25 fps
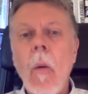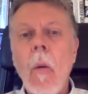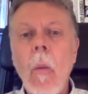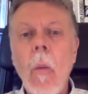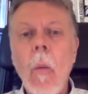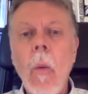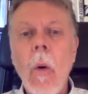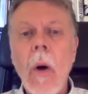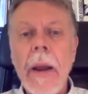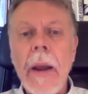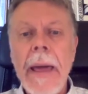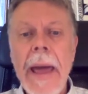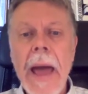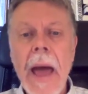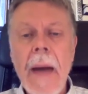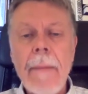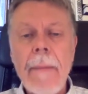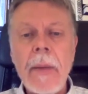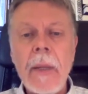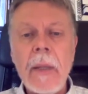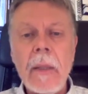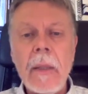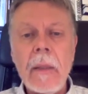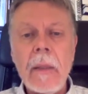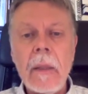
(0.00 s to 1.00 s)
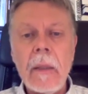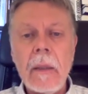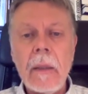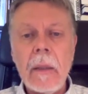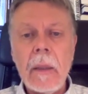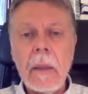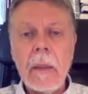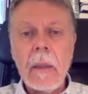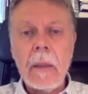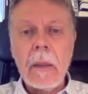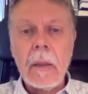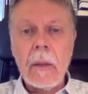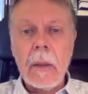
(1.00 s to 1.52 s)
What happened
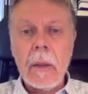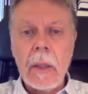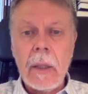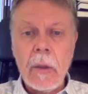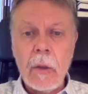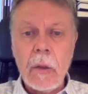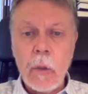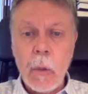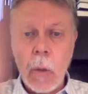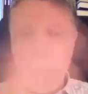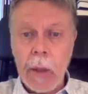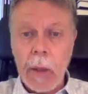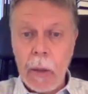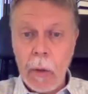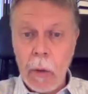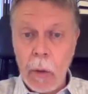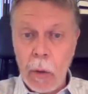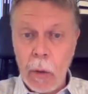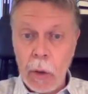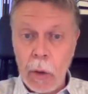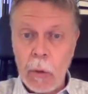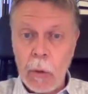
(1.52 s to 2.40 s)
in early